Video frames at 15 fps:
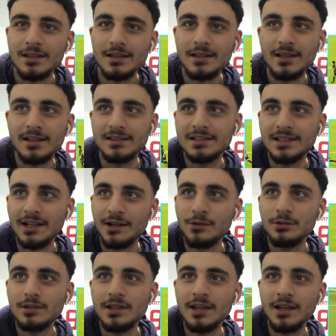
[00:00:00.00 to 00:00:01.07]
Gets
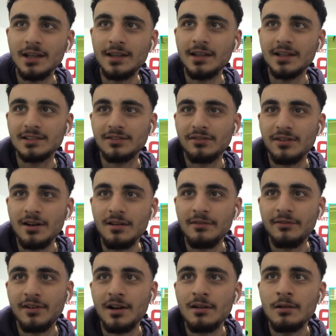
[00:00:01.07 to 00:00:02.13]
tackled there. Yeah, it's a
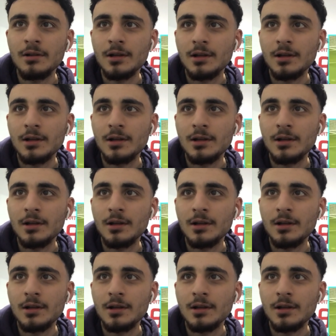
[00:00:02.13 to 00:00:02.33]
foul.